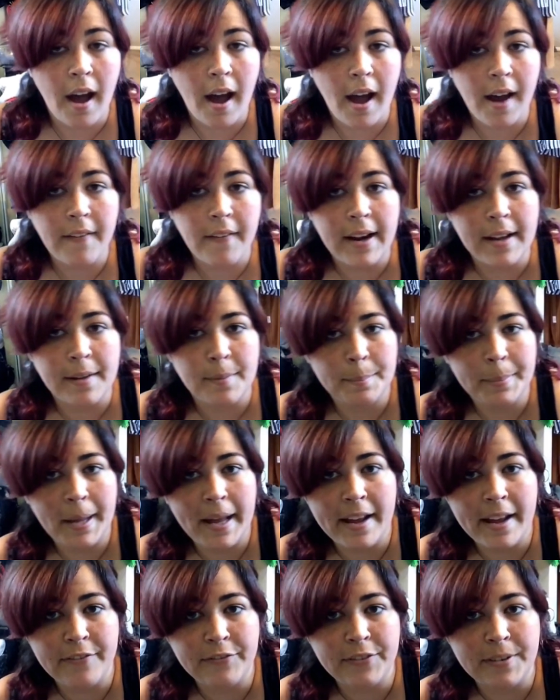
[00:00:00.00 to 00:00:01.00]
Alright,
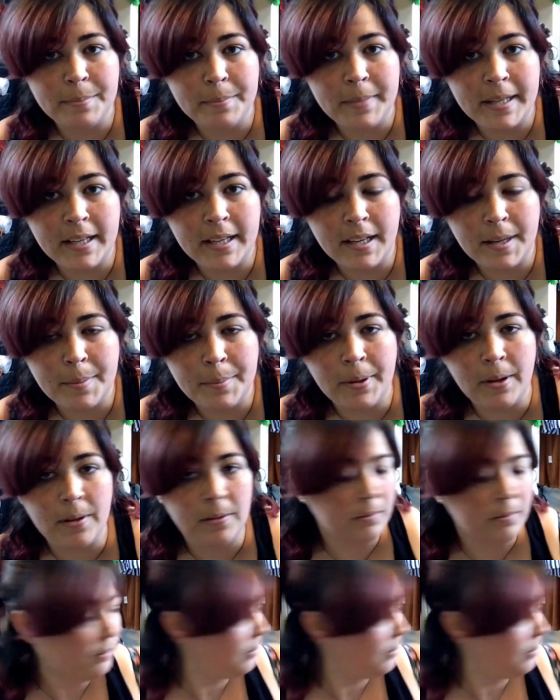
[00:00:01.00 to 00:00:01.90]
bye from me and Capone.